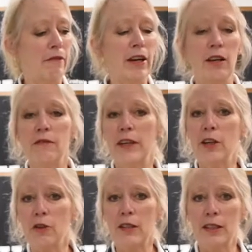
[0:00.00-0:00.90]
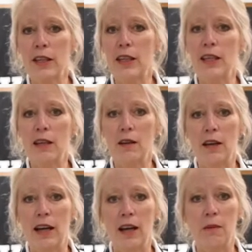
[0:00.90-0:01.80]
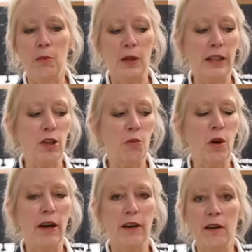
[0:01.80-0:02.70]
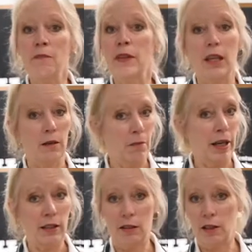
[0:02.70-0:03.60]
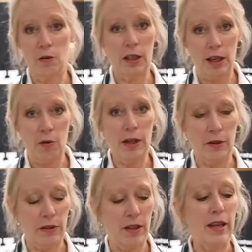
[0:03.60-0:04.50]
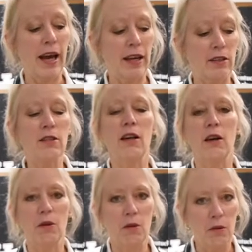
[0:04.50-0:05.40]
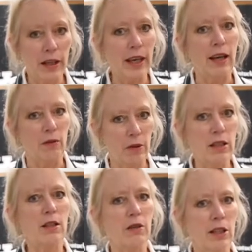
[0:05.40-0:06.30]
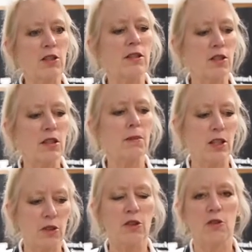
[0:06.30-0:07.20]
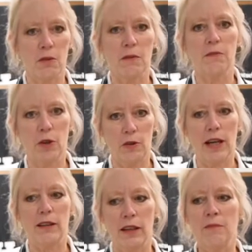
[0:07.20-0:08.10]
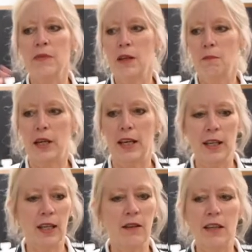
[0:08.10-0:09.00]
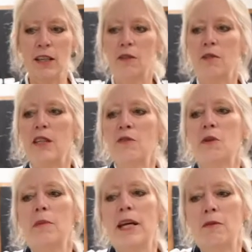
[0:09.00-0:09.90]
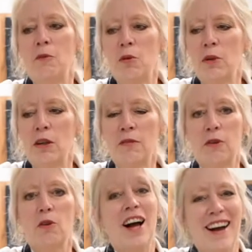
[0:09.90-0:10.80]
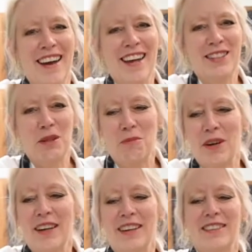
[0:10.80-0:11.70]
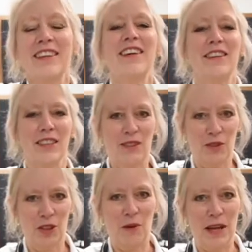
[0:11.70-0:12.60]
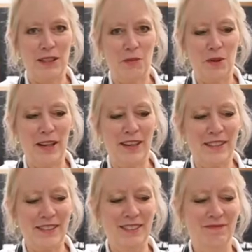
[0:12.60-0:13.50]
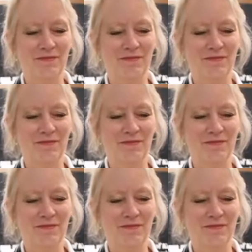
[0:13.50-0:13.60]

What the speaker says: very vigorously boiling your water, it might go a lot quicker than that. So again, read the directions and just make sure you're doing them correctly. But either of these will work for high acid products, this for low acid products.